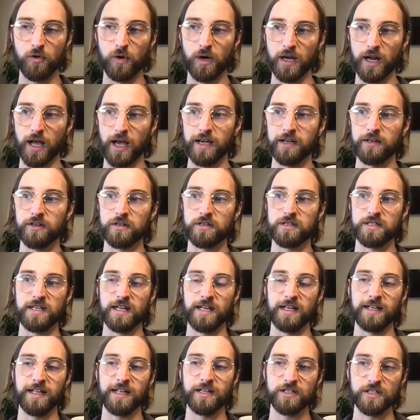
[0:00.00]
what I
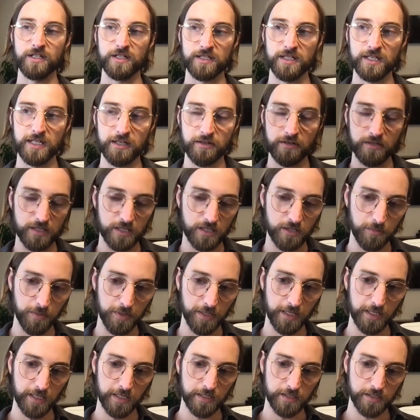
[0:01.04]
understand Ancient Secrets to
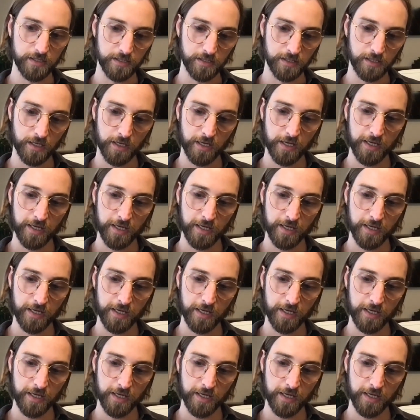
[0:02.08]
be is